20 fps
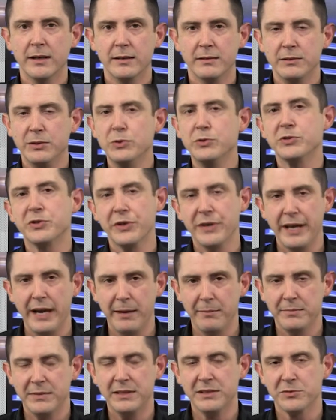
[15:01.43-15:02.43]

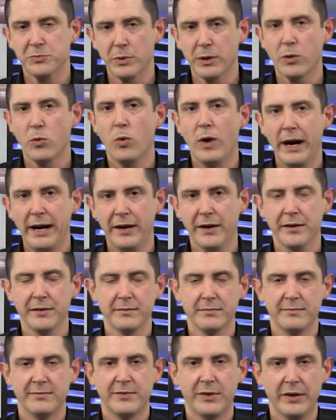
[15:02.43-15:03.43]
username is
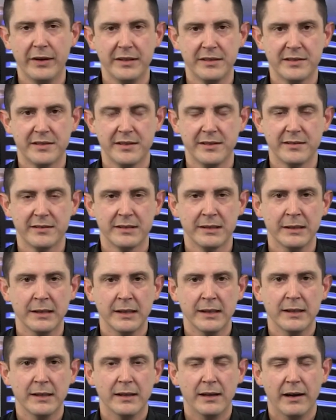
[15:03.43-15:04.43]
required, for instance.
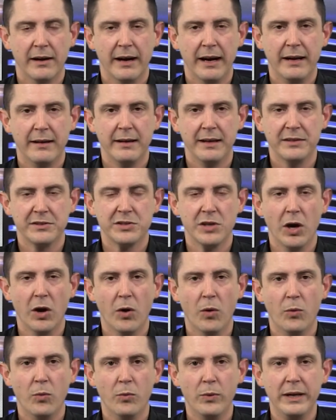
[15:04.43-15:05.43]
All right, and
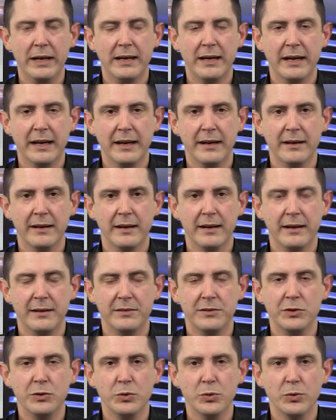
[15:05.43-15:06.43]
so we
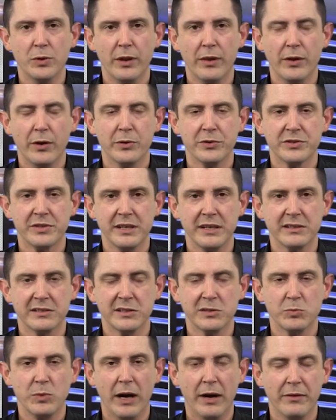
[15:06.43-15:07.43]
can do those things
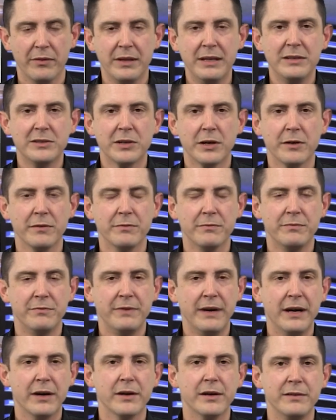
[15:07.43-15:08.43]
as well. These are
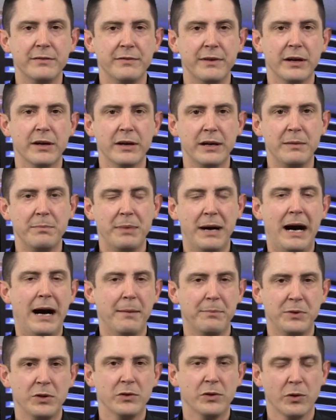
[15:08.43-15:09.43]
very, very
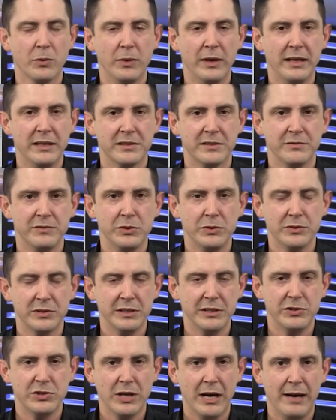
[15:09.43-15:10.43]
popular ways of
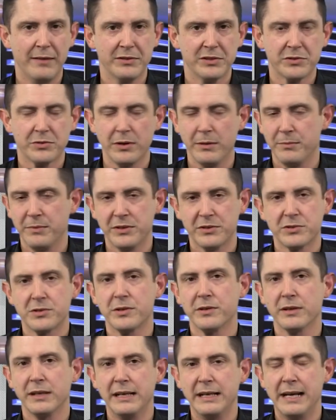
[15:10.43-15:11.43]
using JavaScript. They're
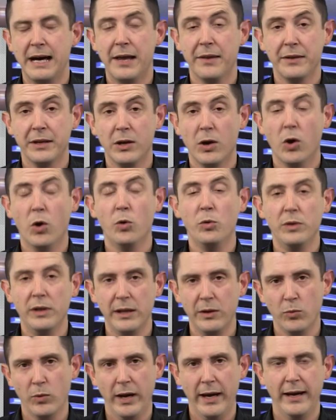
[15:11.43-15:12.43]
certainly not the
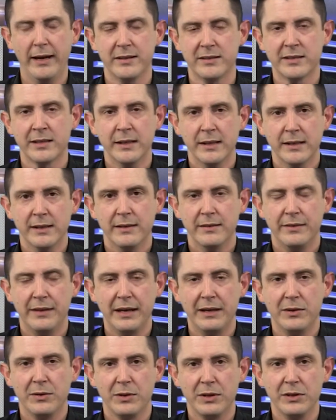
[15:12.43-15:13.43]
only ways
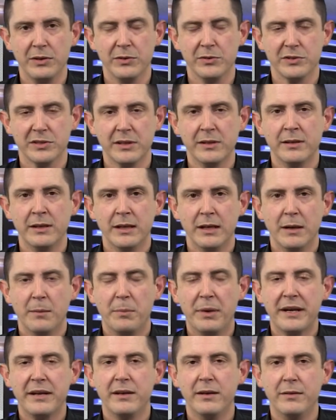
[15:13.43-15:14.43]
that you can use it,
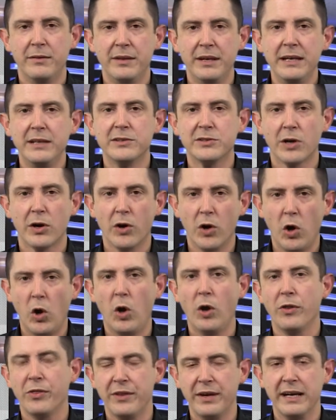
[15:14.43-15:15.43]
but these are
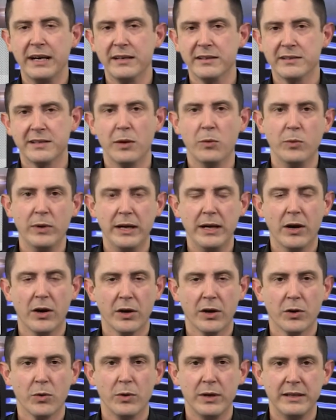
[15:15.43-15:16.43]
all things that we
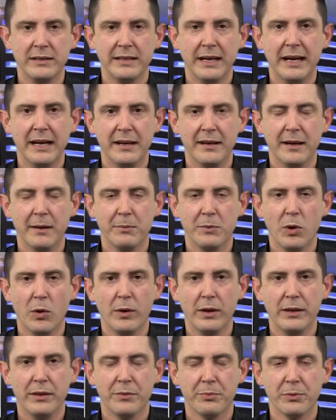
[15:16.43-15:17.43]
are going to end up
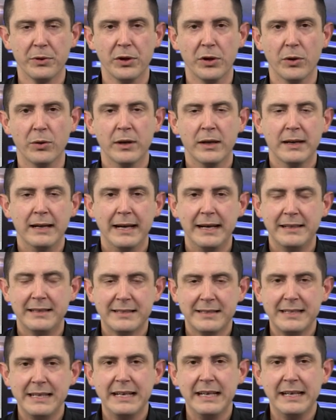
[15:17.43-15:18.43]
going through and
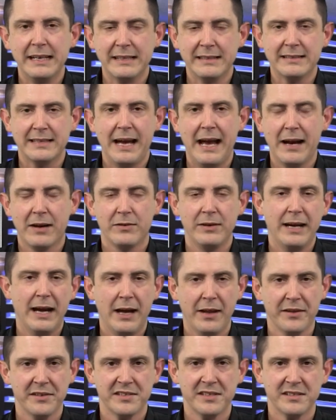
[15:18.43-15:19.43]
seeing exactly
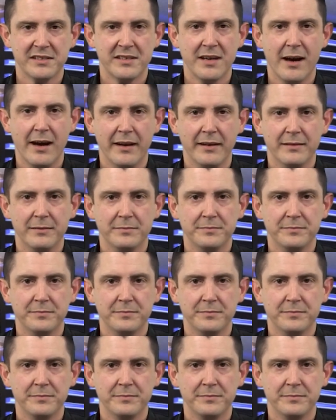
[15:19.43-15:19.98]
how this is done.